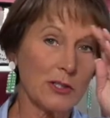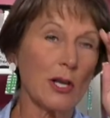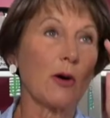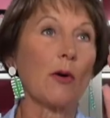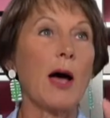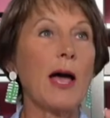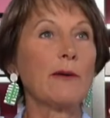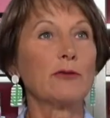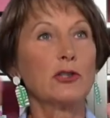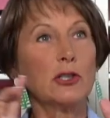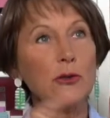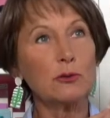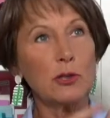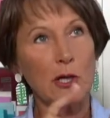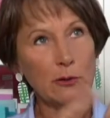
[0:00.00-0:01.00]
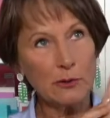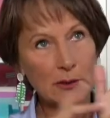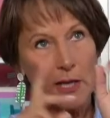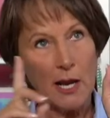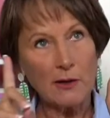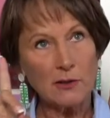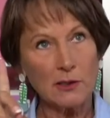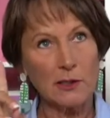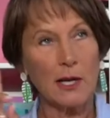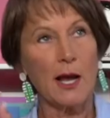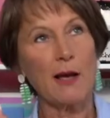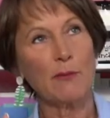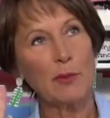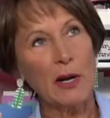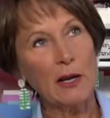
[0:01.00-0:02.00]
So I have two totes, actually. I
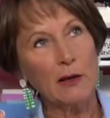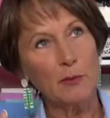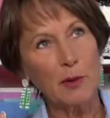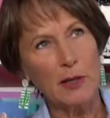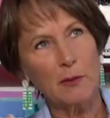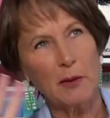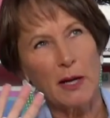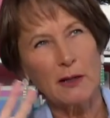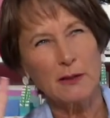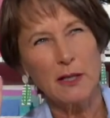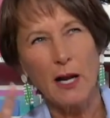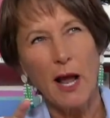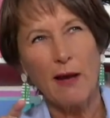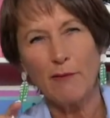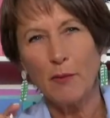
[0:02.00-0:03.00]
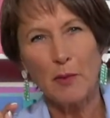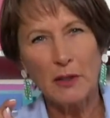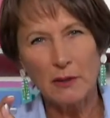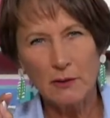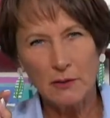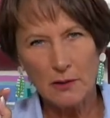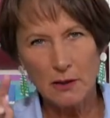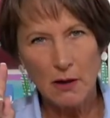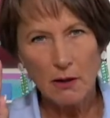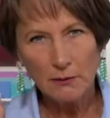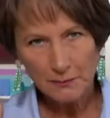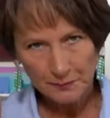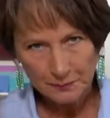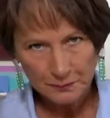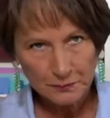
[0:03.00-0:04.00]
have brand new buddy bags that haven't been used at
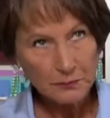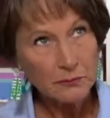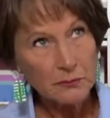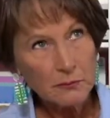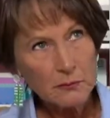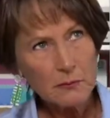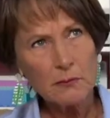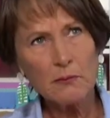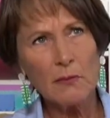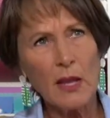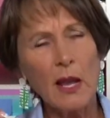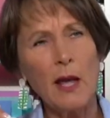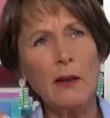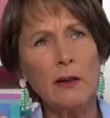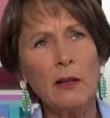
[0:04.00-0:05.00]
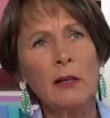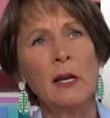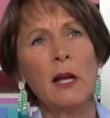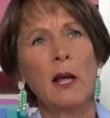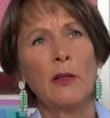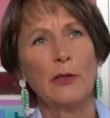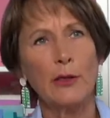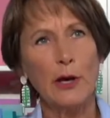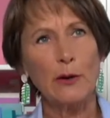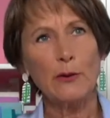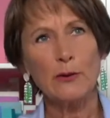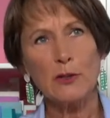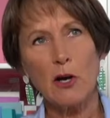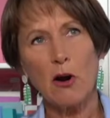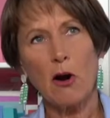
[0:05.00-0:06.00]
all. And
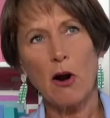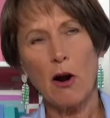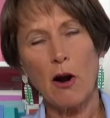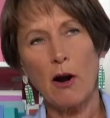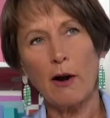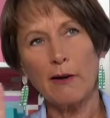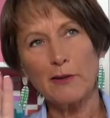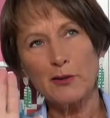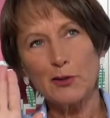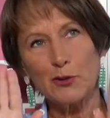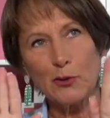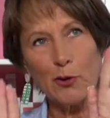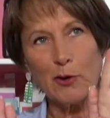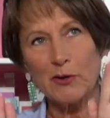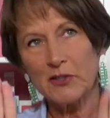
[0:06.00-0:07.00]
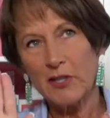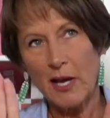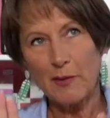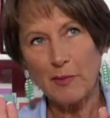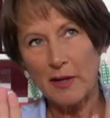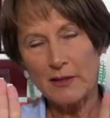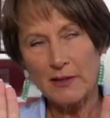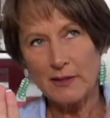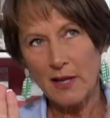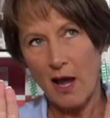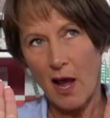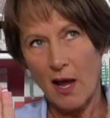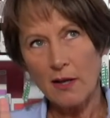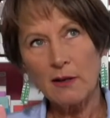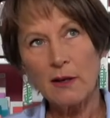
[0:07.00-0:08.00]
those are stored side by
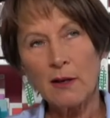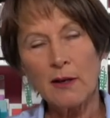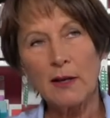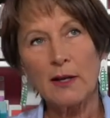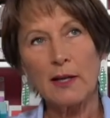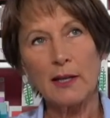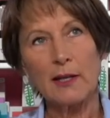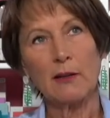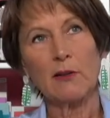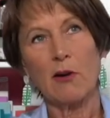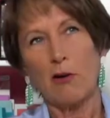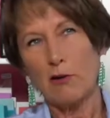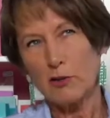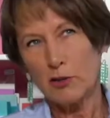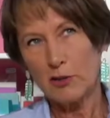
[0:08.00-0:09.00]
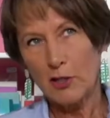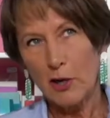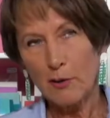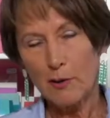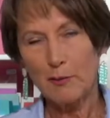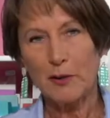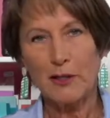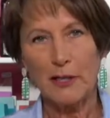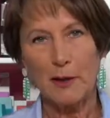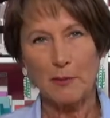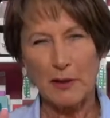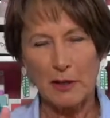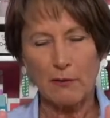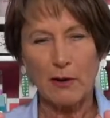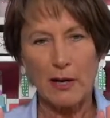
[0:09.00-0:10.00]
side in a large tote. I'm looking up
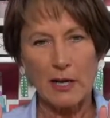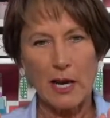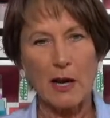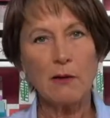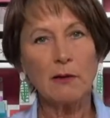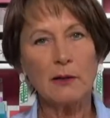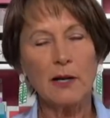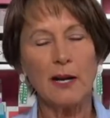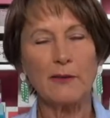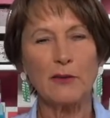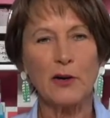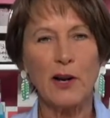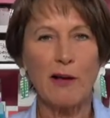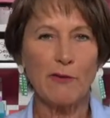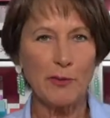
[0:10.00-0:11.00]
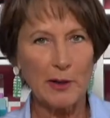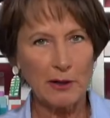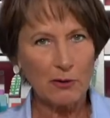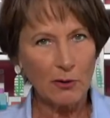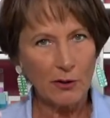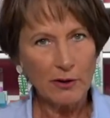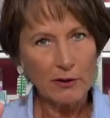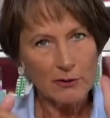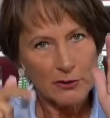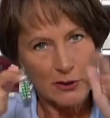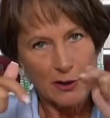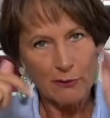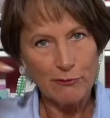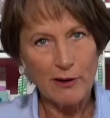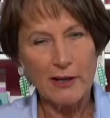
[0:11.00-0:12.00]
at it right now, and they're in alphabetical order.
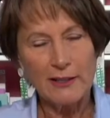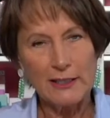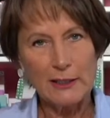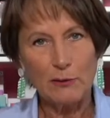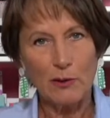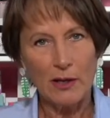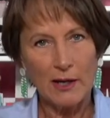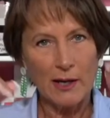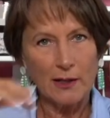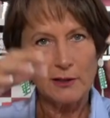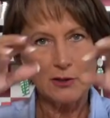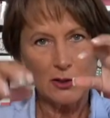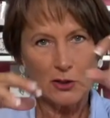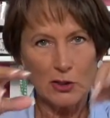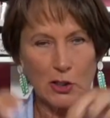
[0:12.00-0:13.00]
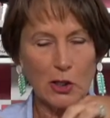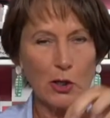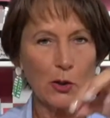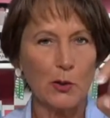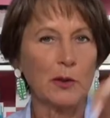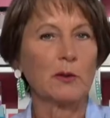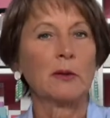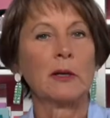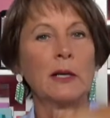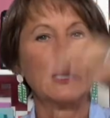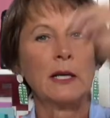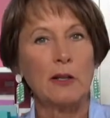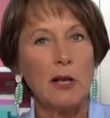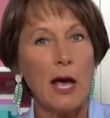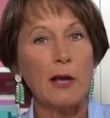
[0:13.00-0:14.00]
So if I need one, I can just go and
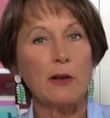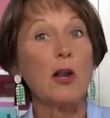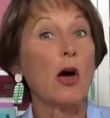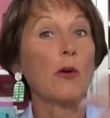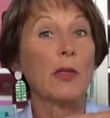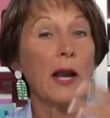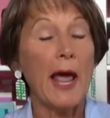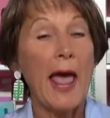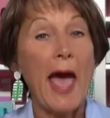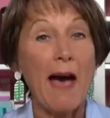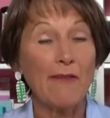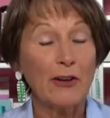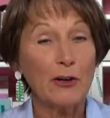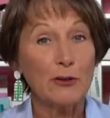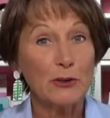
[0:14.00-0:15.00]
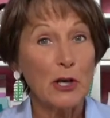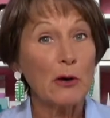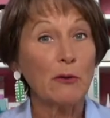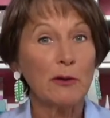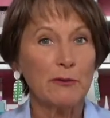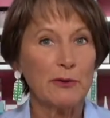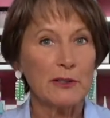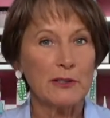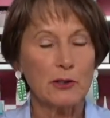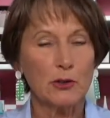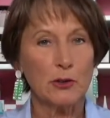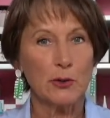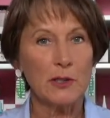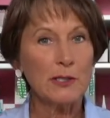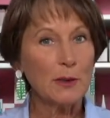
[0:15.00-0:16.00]
I know that I have it or don't. If it's a
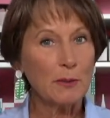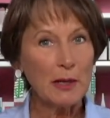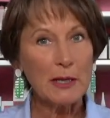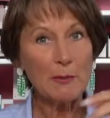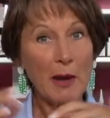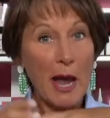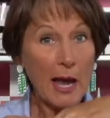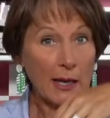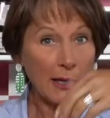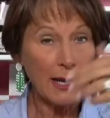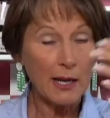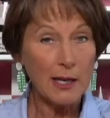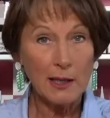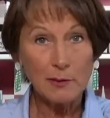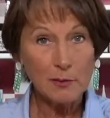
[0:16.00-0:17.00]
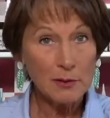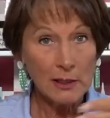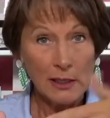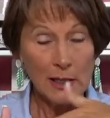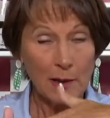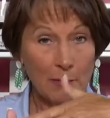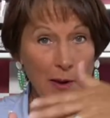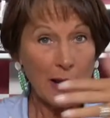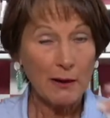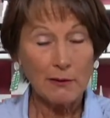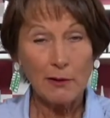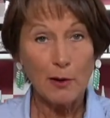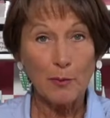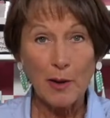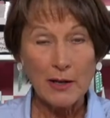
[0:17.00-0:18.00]
Teresa buddy bag and I get back
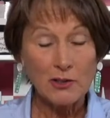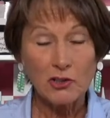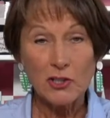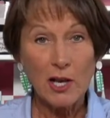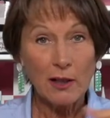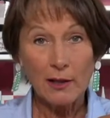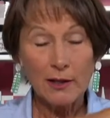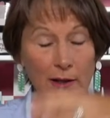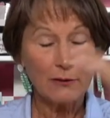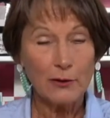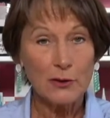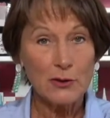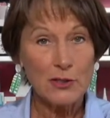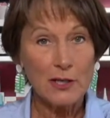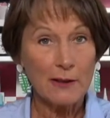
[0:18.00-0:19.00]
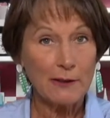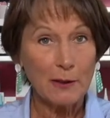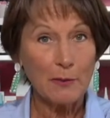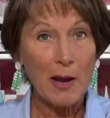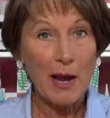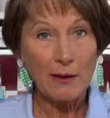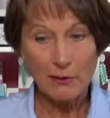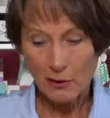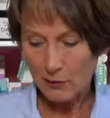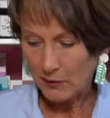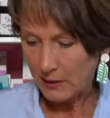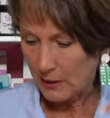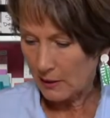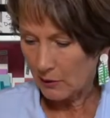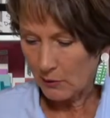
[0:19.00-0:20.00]
there by Shelly and there's nothing back there,
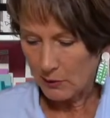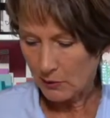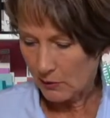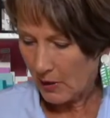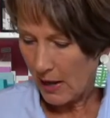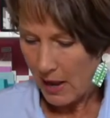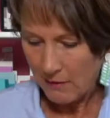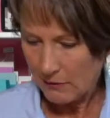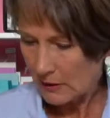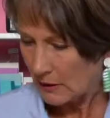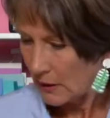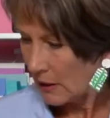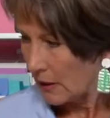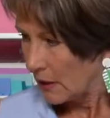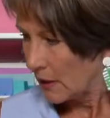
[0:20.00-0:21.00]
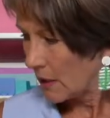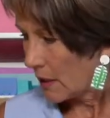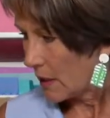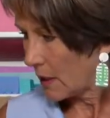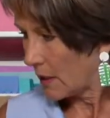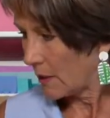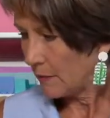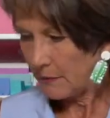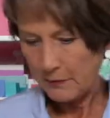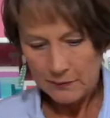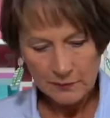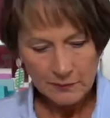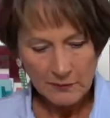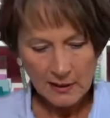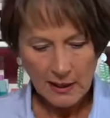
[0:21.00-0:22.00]
then I know I don't have it. Um,
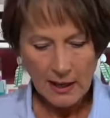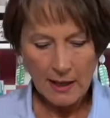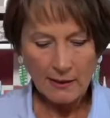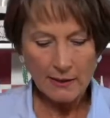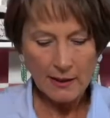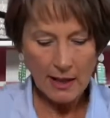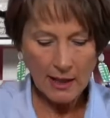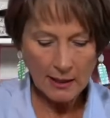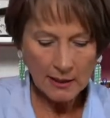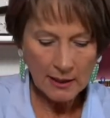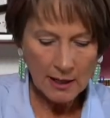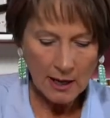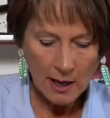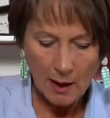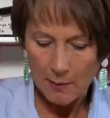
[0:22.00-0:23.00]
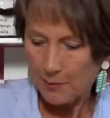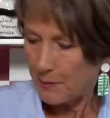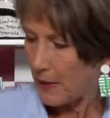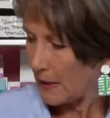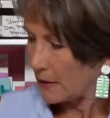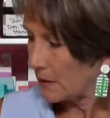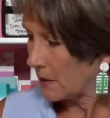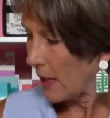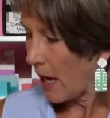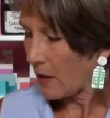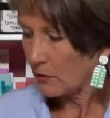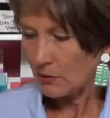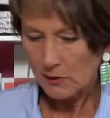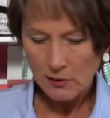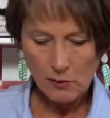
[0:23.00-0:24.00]
and then, but
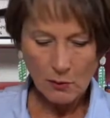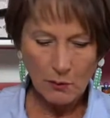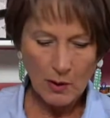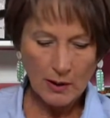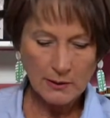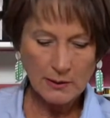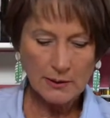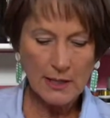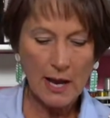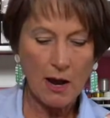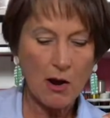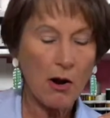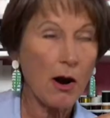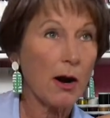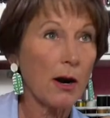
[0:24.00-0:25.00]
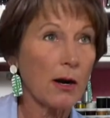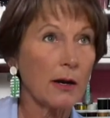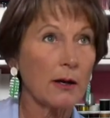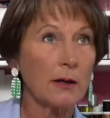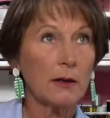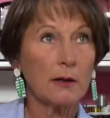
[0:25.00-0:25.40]
actually, the ones that are